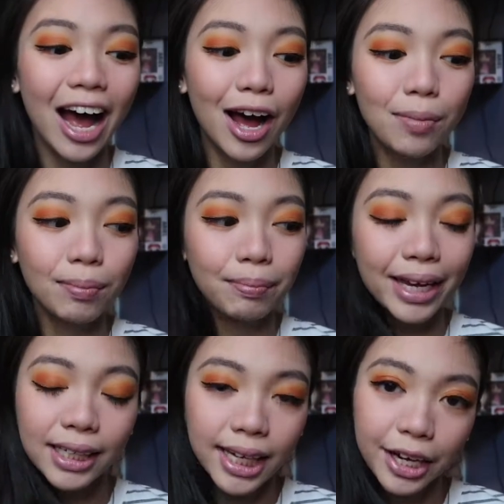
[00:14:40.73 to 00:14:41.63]

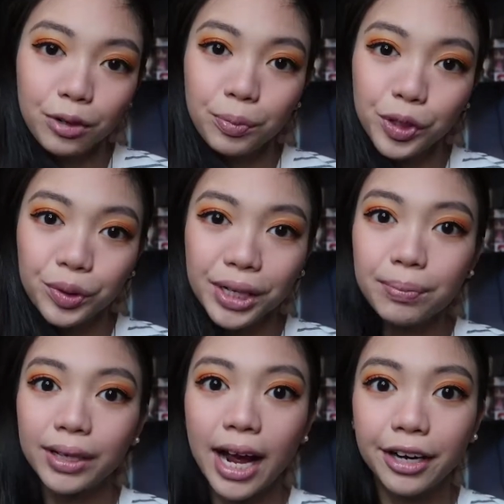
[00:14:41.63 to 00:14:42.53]
Mainly I do beauty,
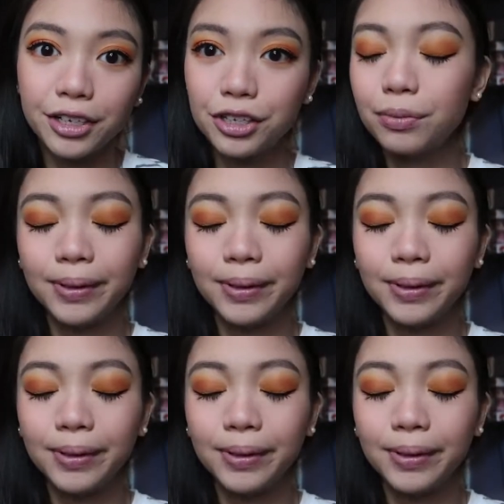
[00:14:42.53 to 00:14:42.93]
but I do